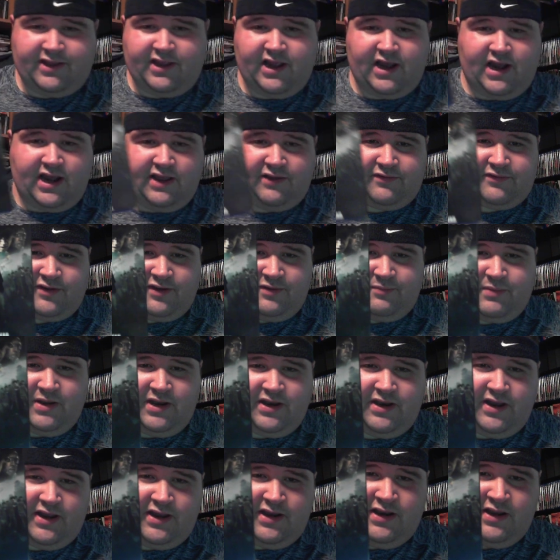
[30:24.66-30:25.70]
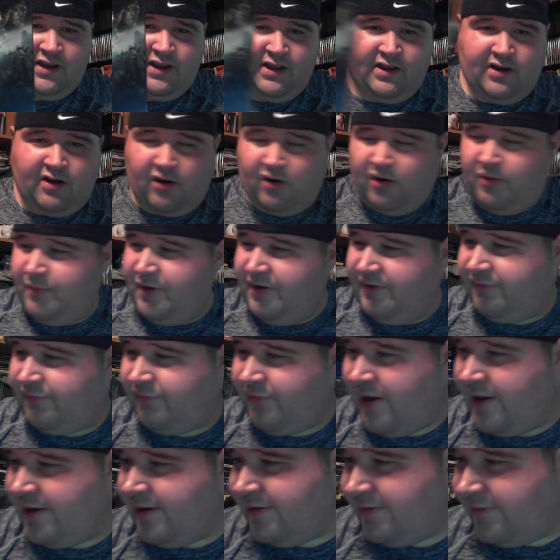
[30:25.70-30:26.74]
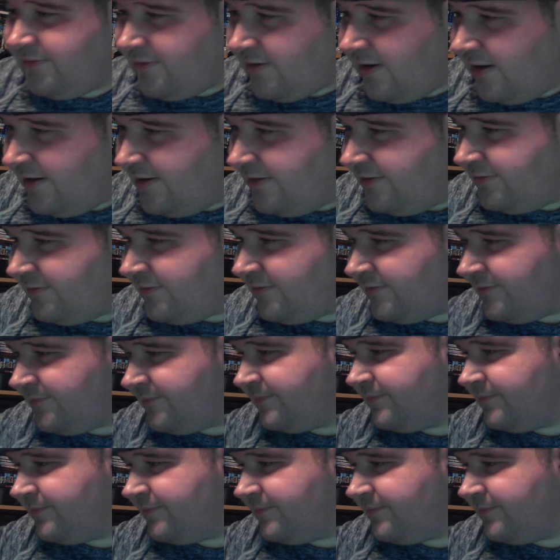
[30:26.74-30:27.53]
IFC Midnight. Army of Frankensteins.